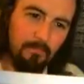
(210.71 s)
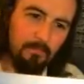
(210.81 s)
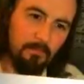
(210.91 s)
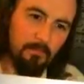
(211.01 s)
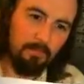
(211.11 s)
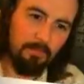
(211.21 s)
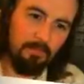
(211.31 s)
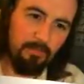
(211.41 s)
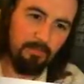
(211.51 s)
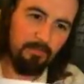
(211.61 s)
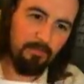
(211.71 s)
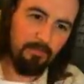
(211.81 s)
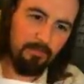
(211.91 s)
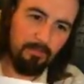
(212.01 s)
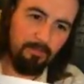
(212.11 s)
So even if you don't
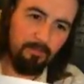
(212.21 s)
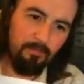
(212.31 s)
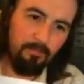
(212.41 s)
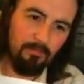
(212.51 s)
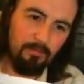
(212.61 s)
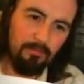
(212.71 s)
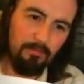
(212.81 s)
have the rules,